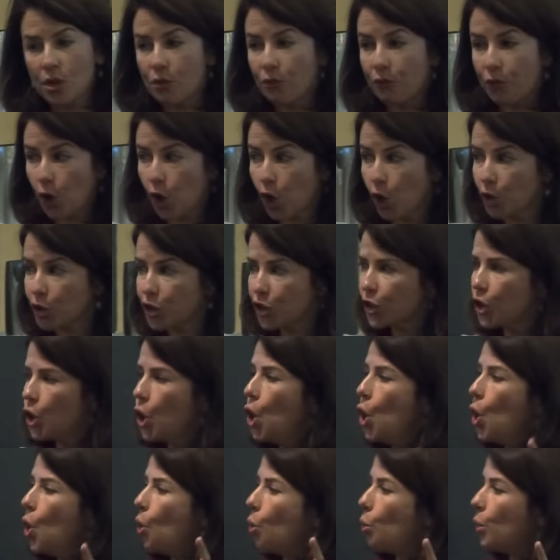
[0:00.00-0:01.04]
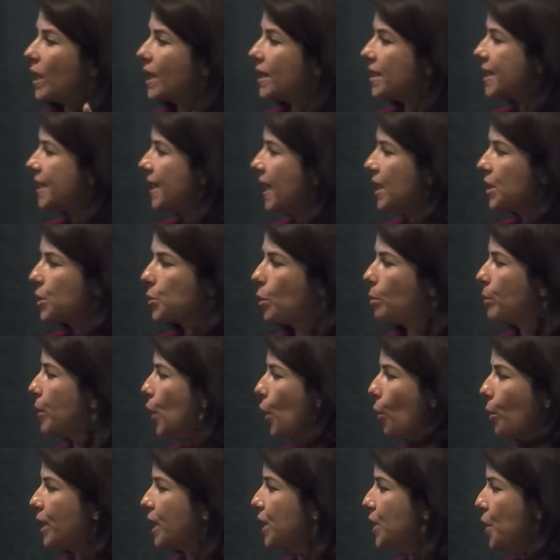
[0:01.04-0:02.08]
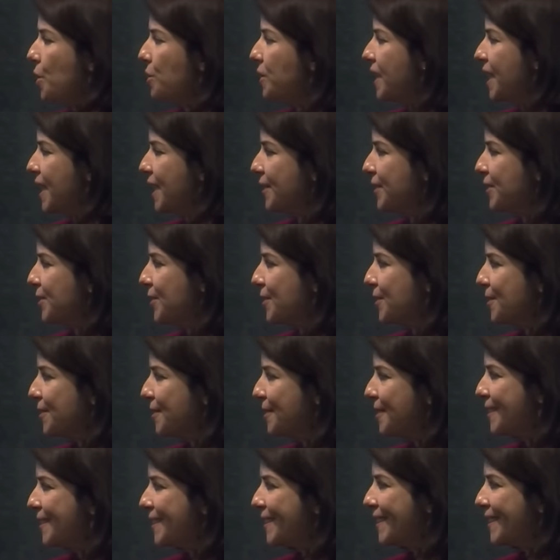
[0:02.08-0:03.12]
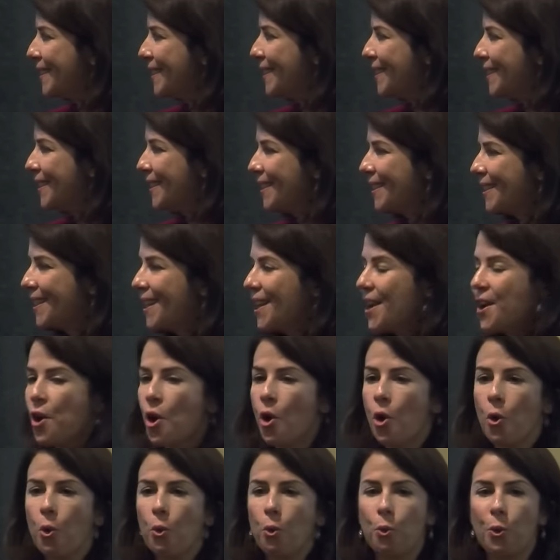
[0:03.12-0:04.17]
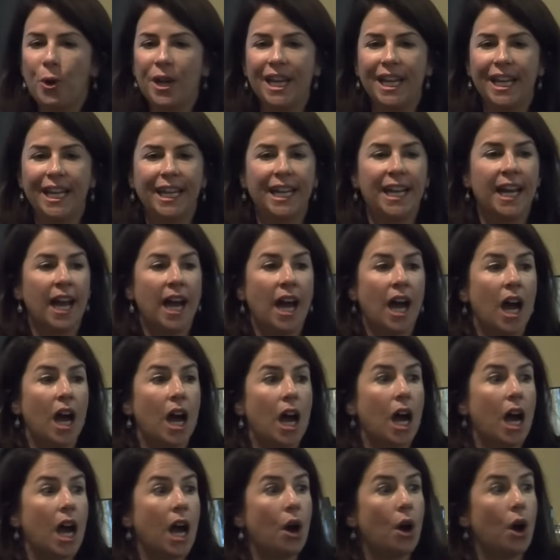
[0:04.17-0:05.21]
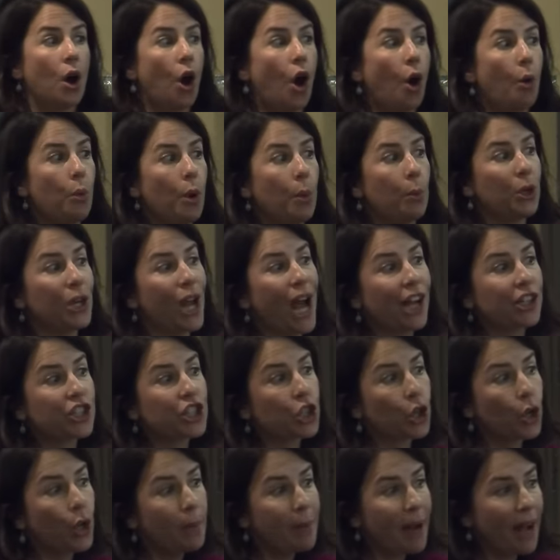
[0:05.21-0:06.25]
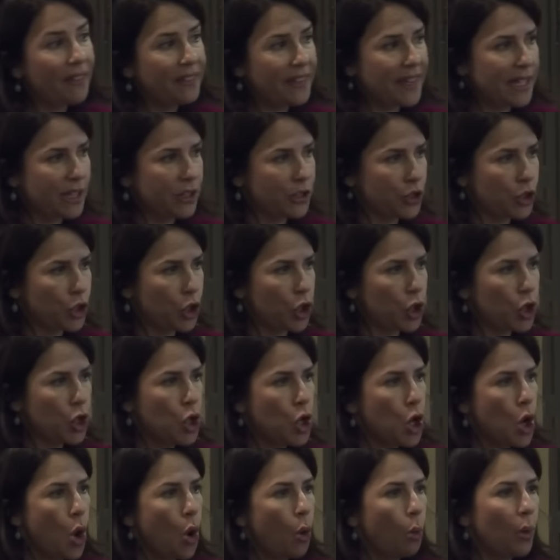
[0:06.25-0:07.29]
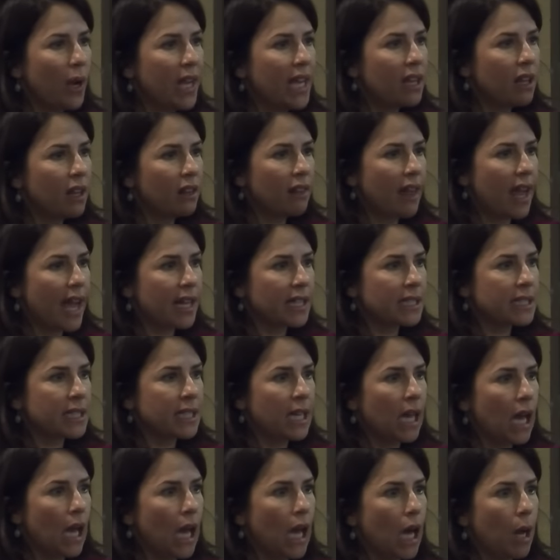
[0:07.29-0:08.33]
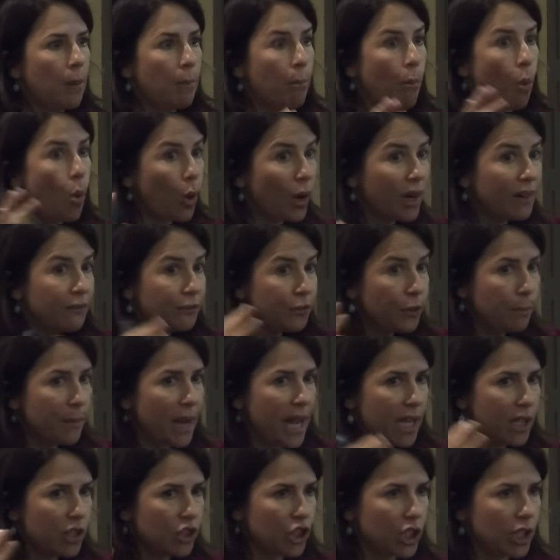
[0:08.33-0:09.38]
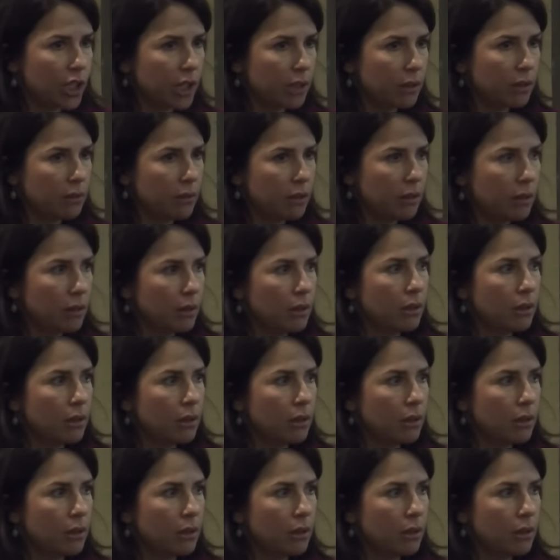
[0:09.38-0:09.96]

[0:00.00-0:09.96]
First, we assess when we already know the answer. We when we're not sure about the answer, we collect more information